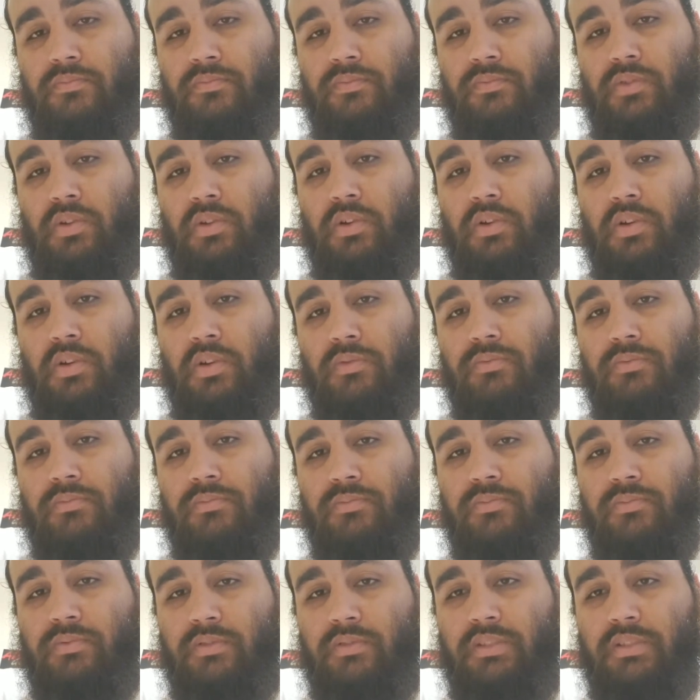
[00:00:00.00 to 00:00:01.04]
you know,
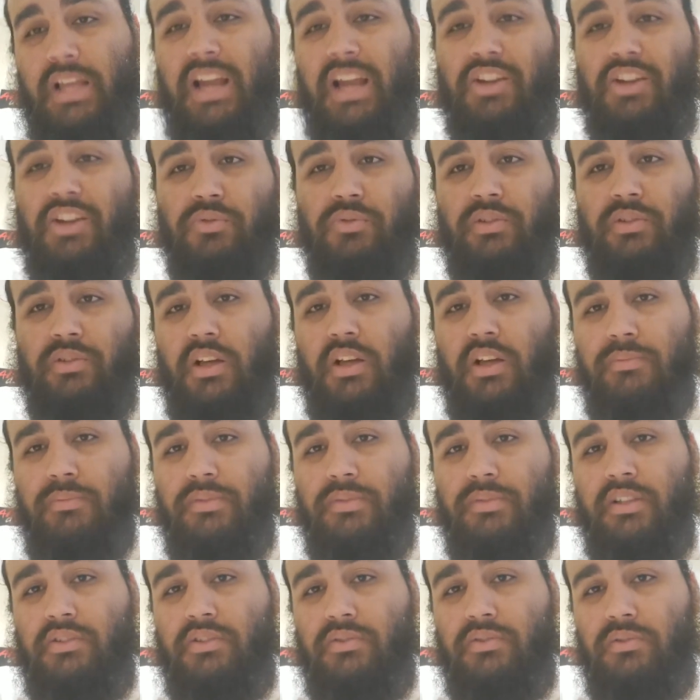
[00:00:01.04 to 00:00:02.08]
Dallas was a hub
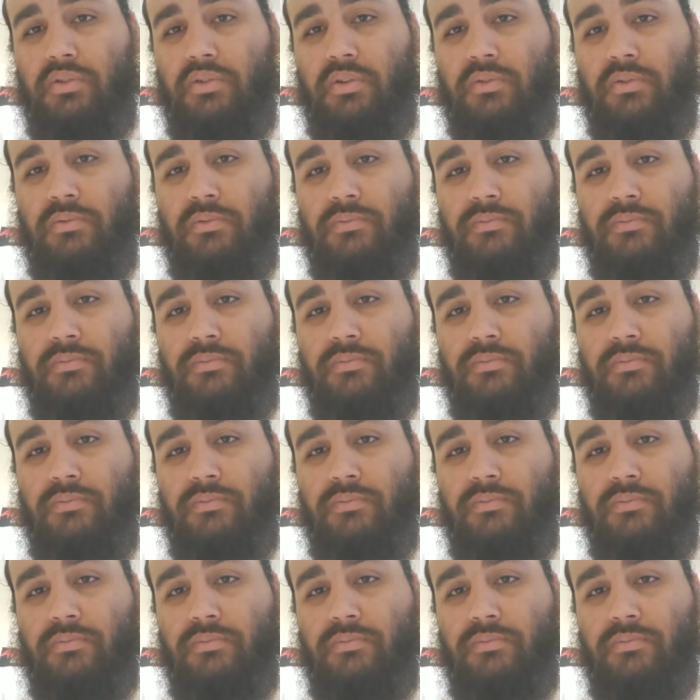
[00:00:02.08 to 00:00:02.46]
city too though.